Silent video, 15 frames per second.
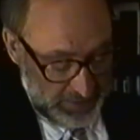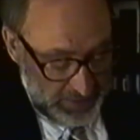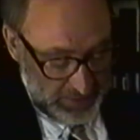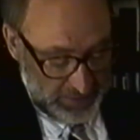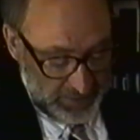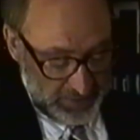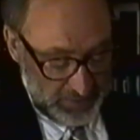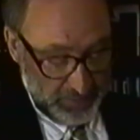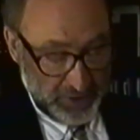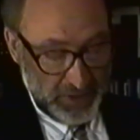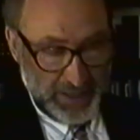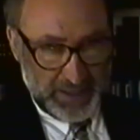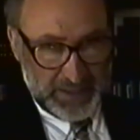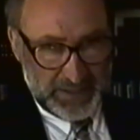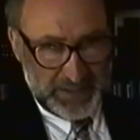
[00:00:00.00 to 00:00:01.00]
This looks more
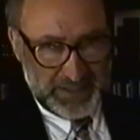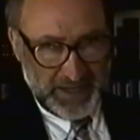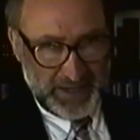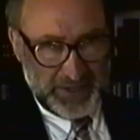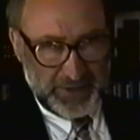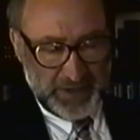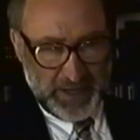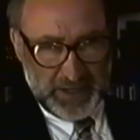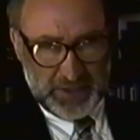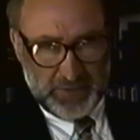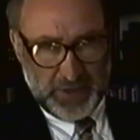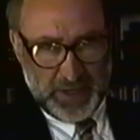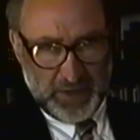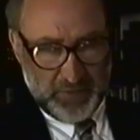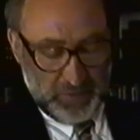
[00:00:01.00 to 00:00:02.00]
like a standard
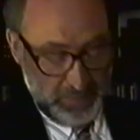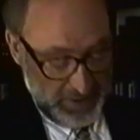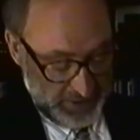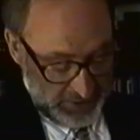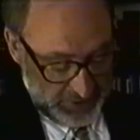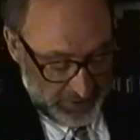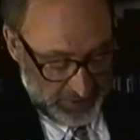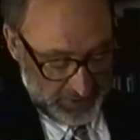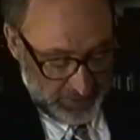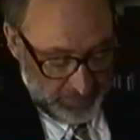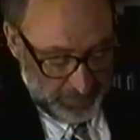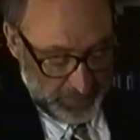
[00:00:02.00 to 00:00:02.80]
X-ray of a patient.